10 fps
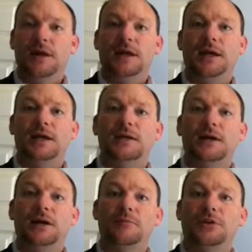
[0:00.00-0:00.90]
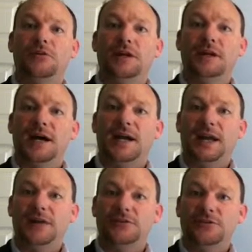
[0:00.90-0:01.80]
and you cannot
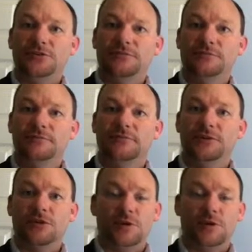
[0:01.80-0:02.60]
answer the